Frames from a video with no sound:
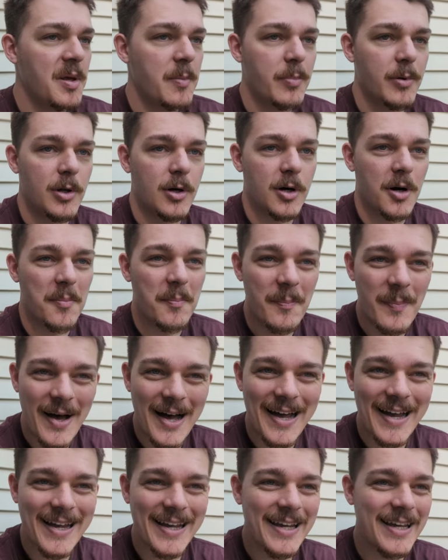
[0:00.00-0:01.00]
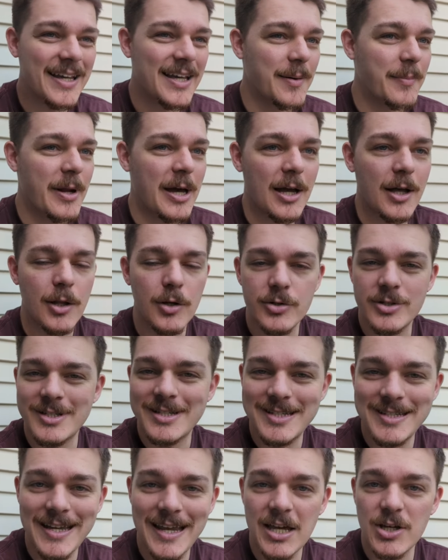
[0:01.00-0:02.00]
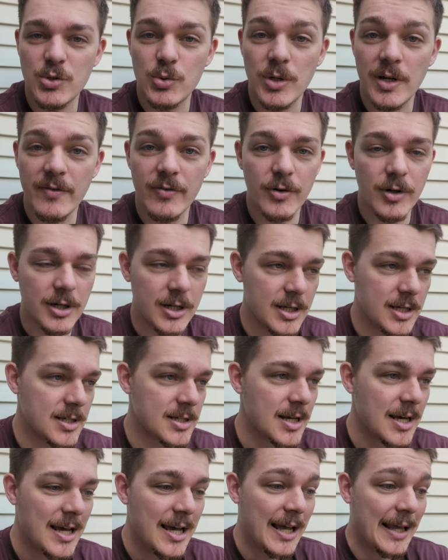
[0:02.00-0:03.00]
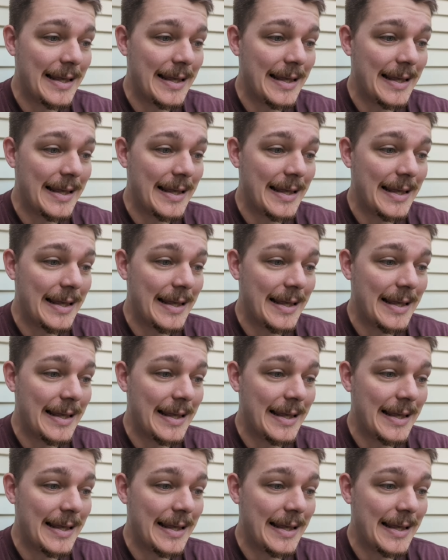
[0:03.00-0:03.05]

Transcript: people aren't buying, I'm not closing sales, whatever it is,